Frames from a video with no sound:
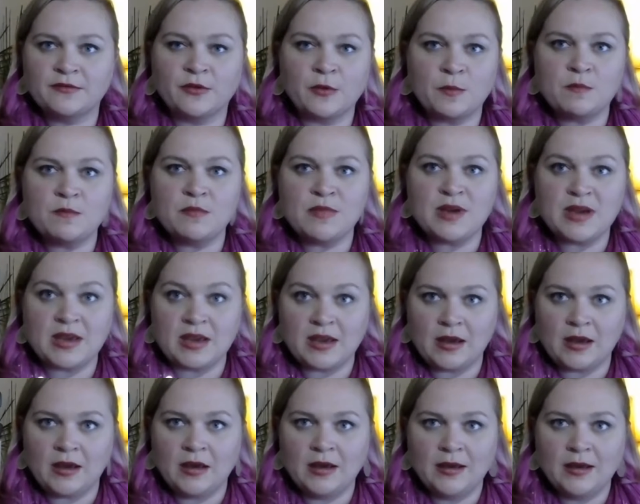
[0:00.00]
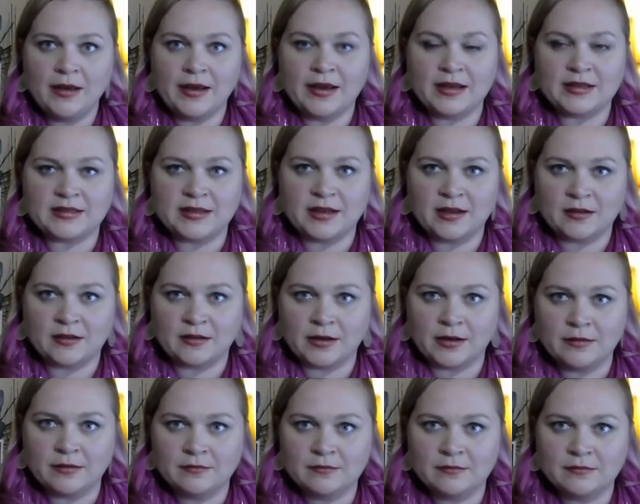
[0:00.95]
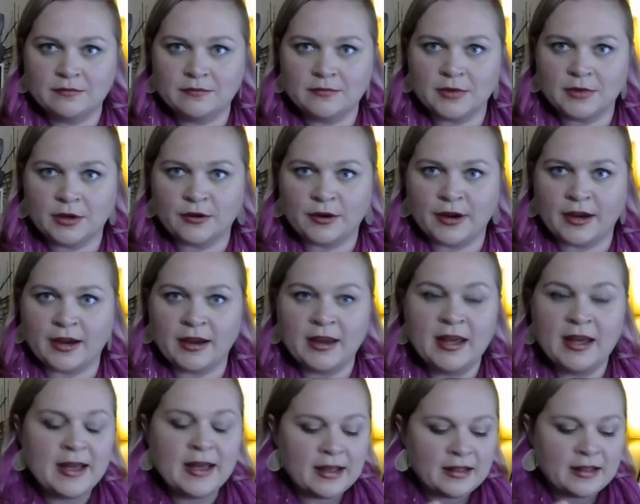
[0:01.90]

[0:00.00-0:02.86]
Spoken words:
For me, it's Italy. Okay.